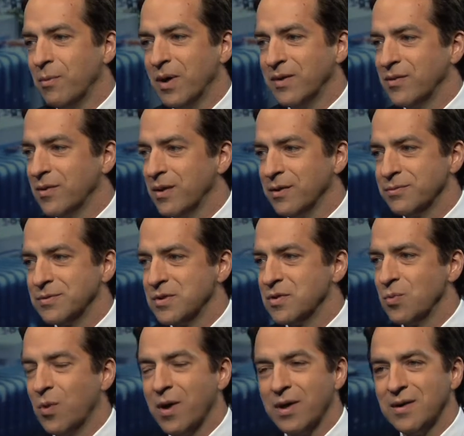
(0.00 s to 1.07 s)
myself
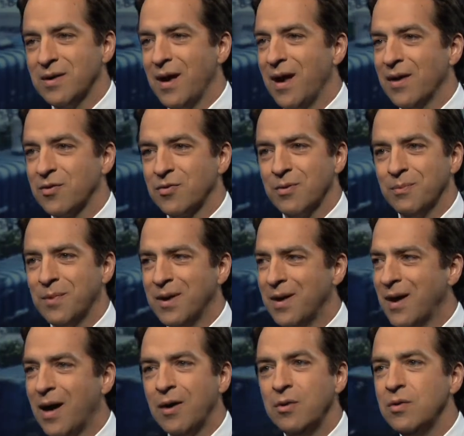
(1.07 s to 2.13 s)
just wanting to ask them,
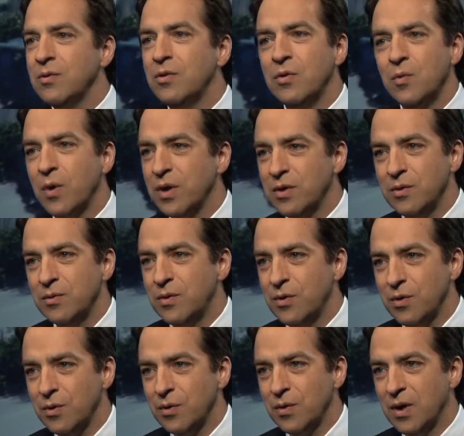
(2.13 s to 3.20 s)
how do you do what you
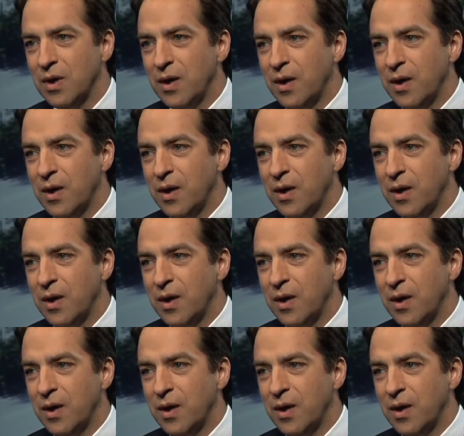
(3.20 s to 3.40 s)
do?